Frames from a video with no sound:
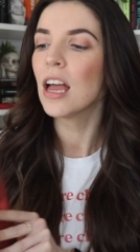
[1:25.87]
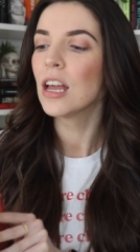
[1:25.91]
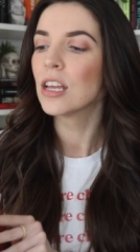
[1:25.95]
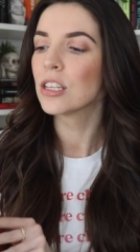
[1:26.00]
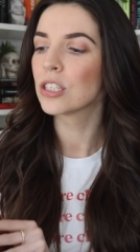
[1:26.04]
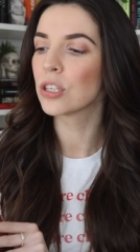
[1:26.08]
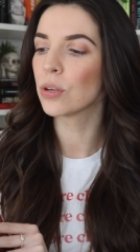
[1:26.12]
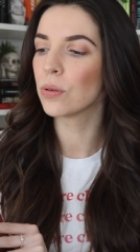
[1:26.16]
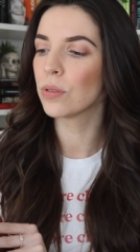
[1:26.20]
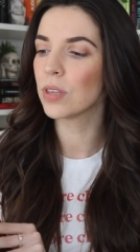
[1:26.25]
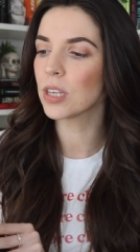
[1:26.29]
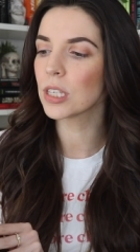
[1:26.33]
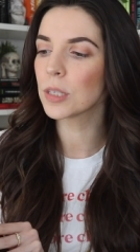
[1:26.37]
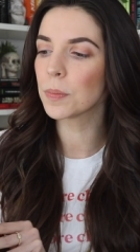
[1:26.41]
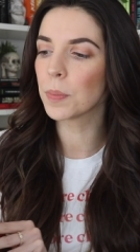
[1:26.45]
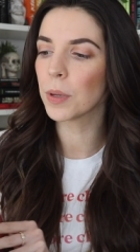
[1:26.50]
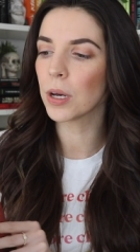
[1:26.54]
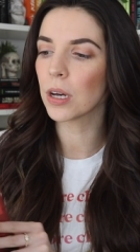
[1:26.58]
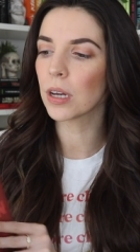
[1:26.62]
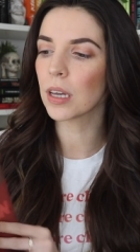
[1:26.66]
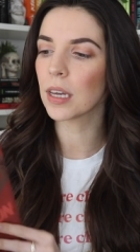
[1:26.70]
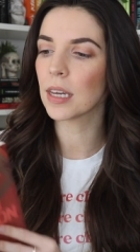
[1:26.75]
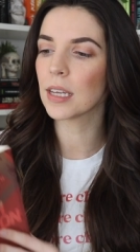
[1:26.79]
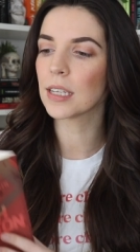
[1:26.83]
So this
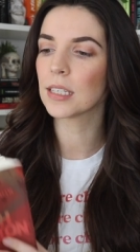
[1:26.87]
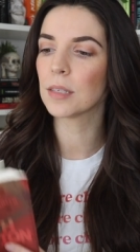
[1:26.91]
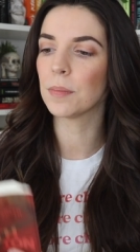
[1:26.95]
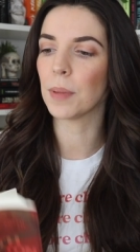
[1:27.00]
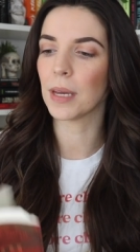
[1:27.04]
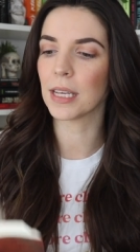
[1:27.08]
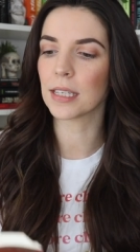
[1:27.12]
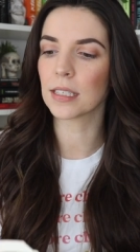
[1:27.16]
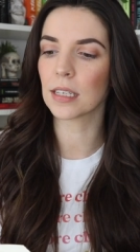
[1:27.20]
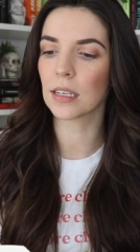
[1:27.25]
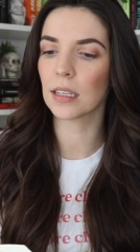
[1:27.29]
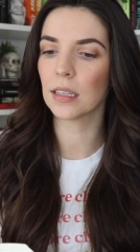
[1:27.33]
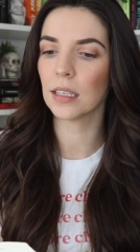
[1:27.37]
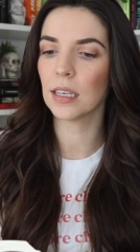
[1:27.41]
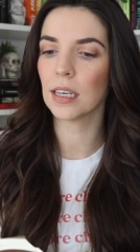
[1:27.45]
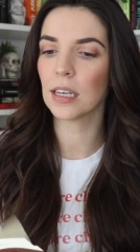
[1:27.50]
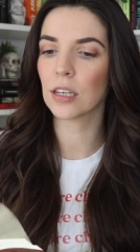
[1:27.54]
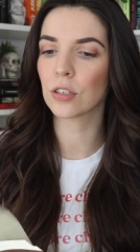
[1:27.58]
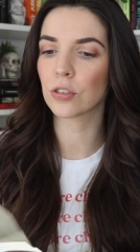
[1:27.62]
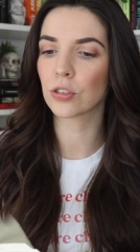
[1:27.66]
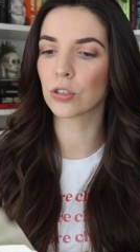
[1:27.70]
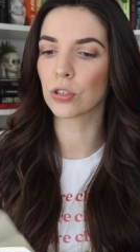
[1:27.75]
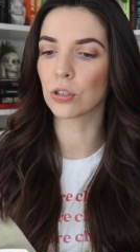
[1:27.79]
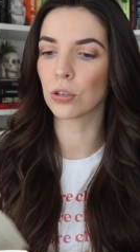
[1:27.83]
book is
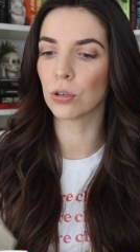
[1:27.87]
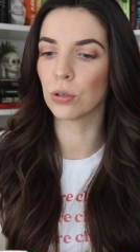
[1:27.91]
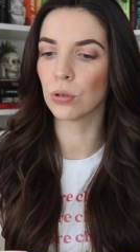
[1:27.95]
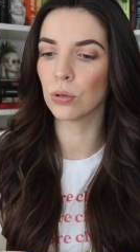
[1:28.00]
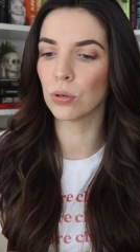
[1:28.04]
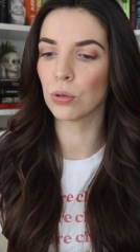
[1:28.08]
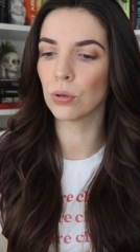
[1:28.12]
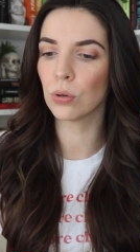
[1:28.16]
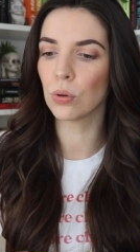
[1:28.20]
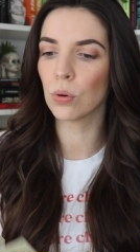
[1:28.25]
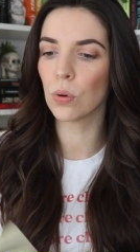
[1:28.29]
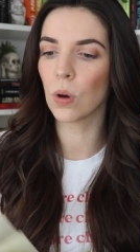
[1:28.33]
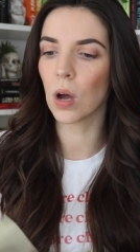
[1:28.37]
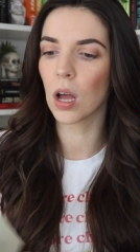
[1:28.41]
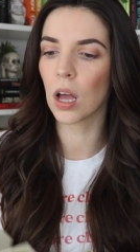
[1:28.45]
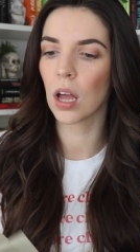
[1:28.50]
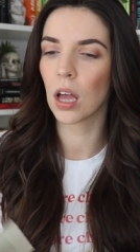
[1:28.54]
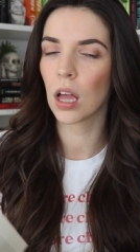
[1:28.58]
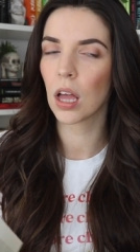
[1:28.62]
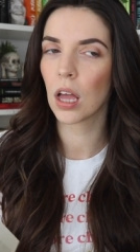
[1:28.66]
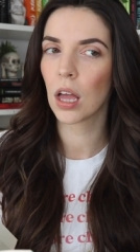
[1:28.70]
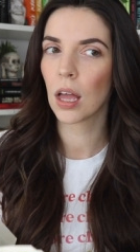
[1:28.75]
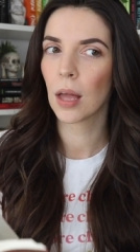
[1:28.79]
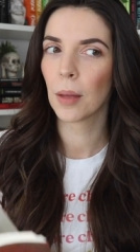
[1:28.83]
basically two
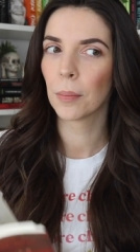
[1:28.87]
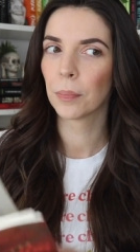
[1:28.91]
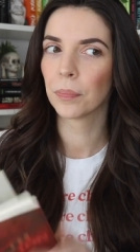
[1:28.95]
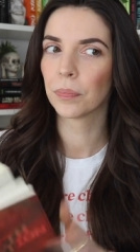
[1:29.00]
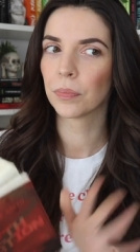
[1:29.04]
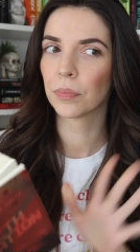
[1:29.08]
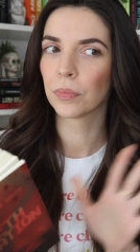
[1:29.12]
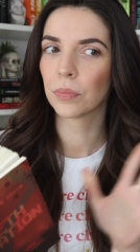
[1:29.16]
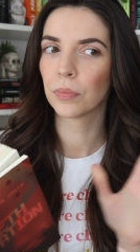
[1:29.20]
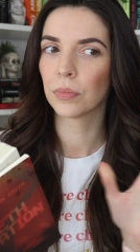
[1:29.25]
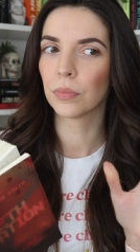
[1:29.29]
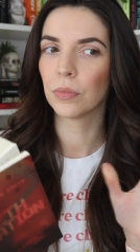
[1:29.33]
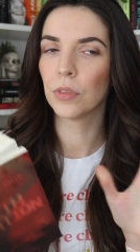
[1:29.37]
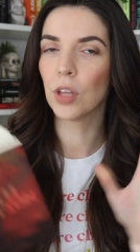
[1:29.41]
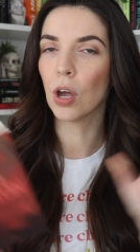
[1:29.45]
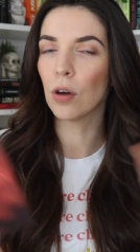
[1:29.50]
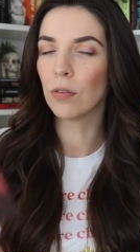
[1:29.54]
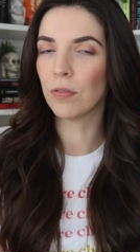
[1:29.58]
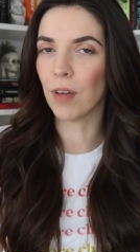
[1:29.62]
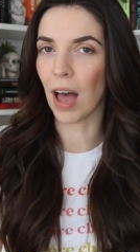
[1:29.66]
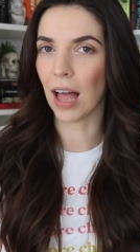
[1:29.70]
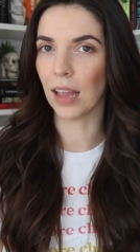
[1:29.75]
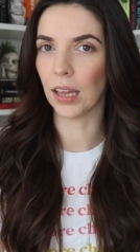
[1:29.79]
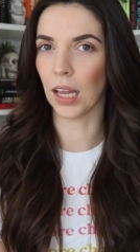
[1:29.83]

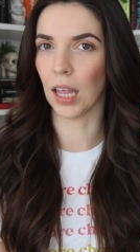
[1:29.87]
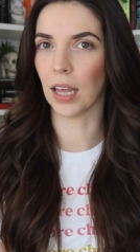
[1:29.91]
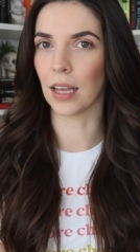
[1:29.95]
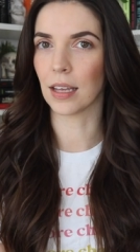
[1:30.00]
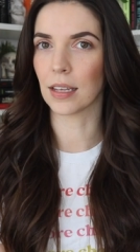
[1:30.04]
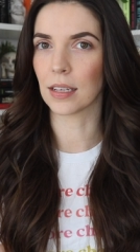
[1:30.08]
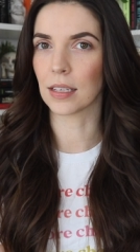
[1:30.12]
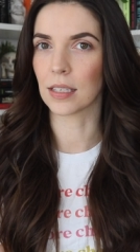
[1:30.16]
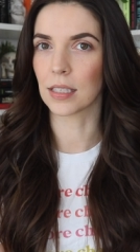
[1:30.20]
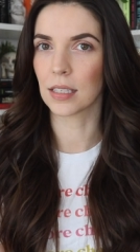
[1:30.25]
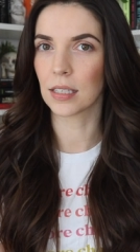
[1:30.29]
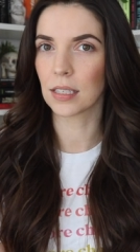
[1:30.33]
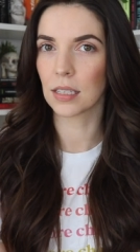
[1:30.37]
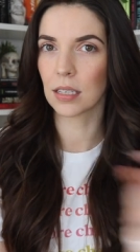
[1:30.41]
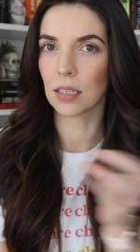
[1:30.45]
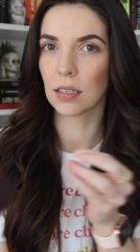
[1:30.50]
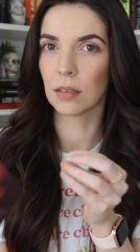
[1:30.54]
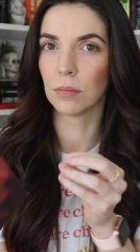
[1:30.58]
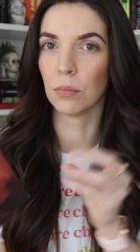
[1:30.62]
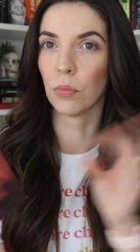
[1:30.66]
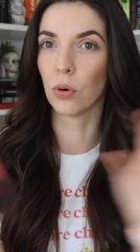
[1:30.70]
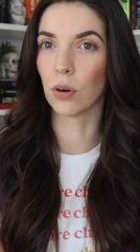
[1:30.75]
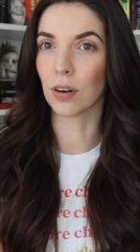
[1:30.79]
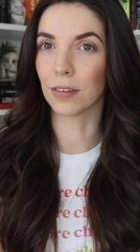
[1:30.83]
novellas
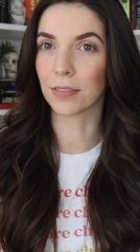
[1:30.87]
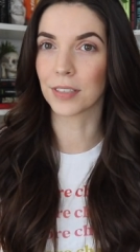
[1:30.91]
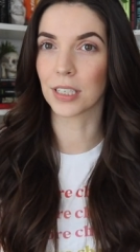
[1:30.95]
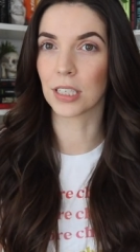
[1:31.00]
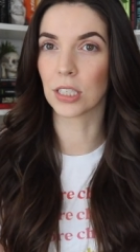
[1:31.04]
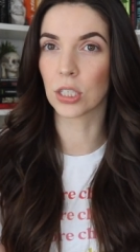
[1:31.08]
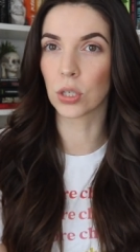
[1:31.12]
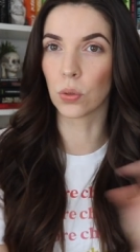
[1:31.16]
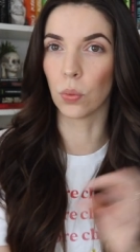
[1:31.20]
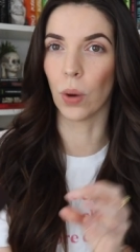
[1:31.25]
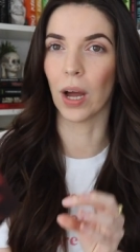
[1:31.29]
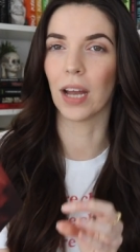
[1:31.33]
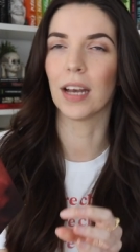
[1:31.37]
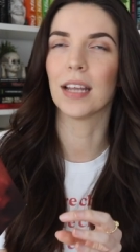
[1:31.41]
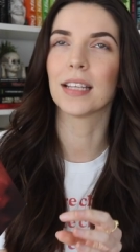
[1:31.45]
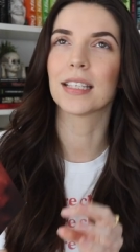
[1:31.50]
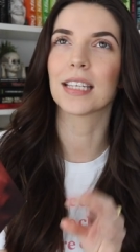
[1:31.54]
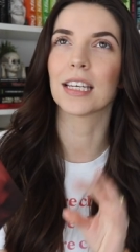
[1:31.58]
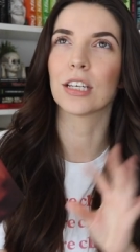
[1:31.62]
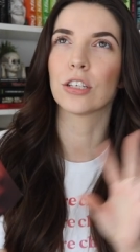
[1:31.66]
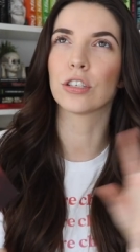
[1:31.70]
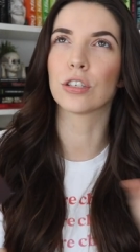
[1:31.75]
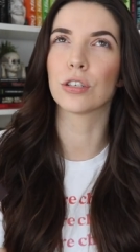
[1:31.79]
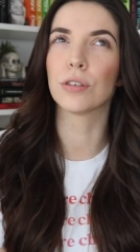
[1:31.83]
morphed into one. It's
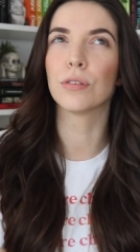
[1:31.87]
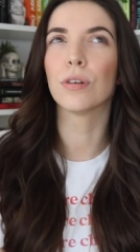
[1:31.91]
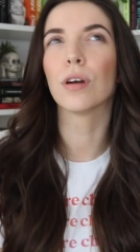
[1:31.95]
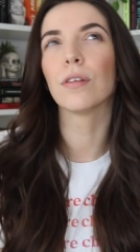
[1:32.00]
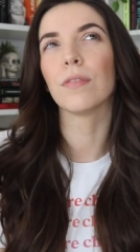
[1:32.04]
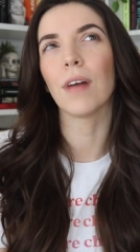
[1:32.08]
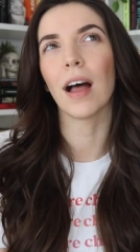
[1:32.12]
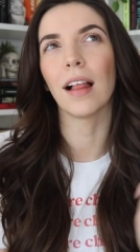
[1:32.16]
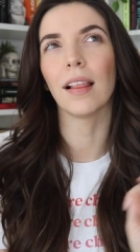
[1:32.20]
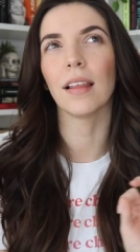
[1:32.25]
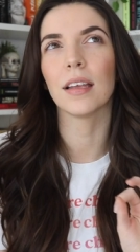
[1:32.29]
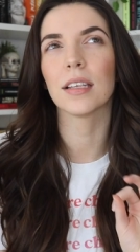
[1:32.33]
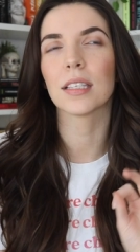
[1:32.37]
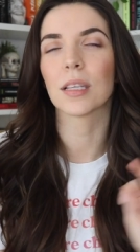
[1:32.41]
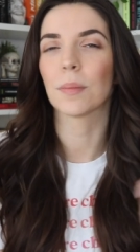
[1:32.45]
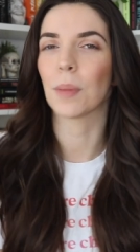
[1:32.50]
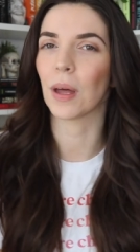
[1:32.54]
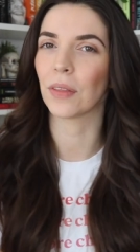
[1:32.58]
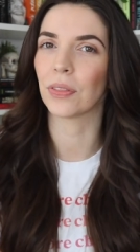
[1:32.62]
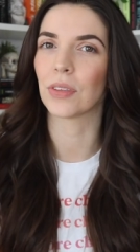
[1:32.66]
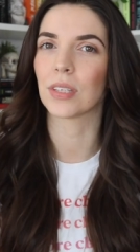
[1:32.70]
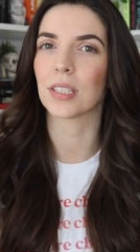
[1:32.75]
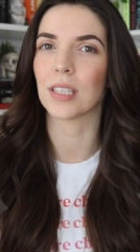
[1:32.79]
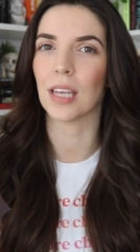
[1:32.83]
like two novellas
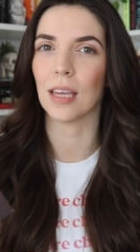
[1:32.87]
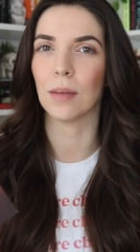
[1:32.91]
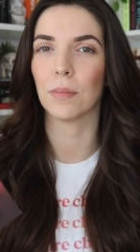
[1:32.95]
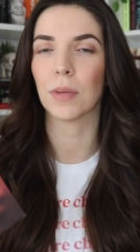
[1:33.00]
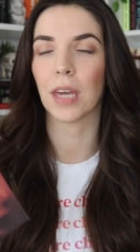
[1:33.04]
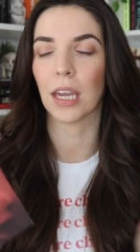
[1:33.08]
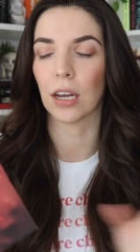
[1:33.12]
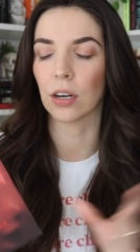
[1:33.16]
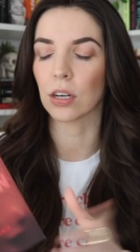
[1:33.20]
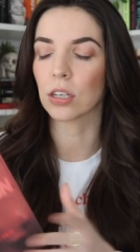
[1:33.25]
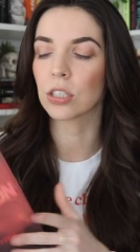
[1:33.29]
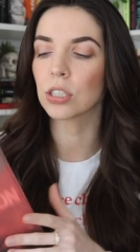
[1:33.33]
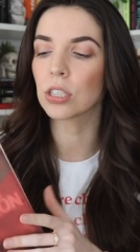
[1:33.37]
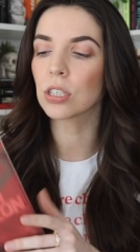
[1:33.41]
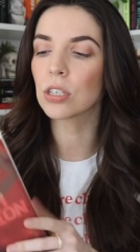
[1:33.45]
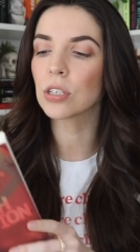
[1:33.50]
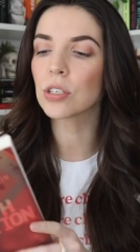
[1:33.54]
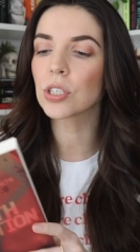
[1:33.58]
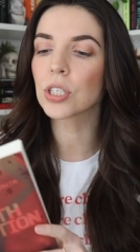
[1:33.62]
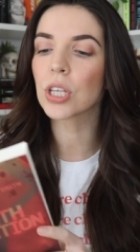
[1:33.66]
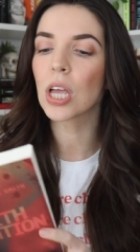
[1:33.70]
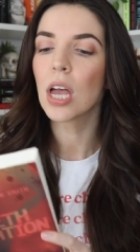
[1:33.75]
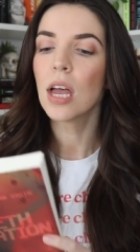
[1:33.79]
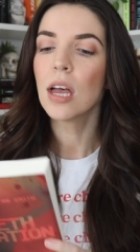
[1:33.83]
about the same
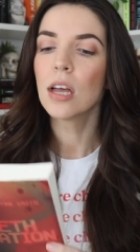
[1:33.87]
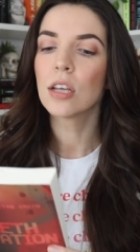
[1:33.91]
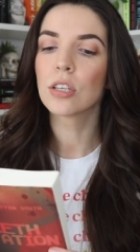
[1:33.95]
characters.